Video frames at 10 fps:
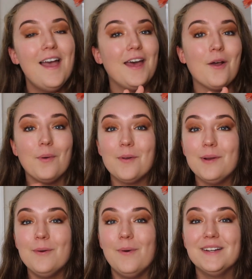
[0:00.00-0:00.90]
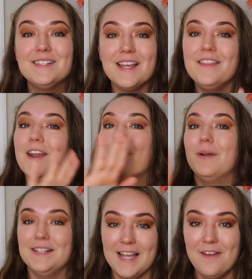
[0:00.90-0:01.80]
and I want to read it once and then I
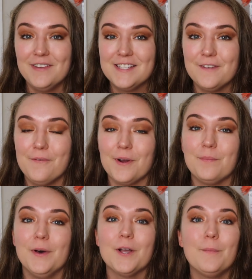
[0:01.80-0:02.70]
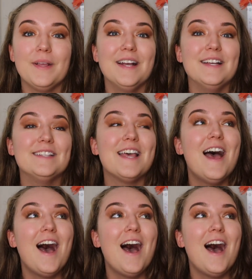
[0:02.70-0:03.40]
want to dive into the fourth book because